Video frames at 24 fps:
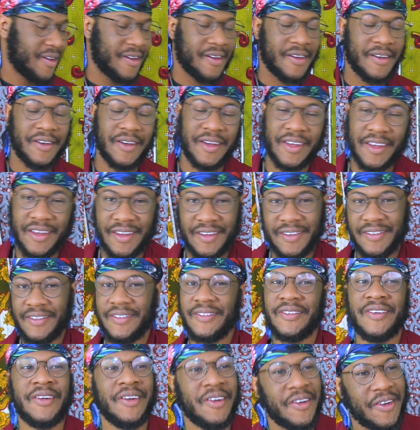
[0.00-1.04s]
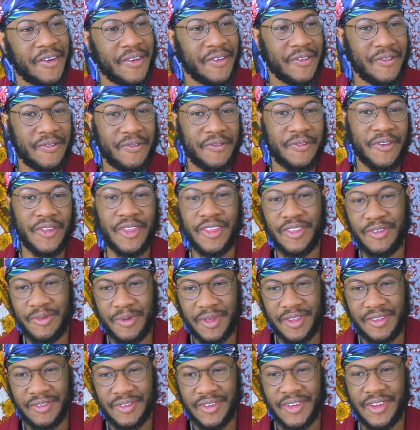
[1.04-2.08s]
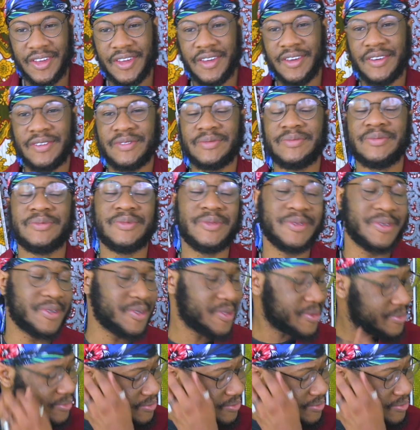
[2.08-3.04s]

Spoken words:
Okay, for this week's video, or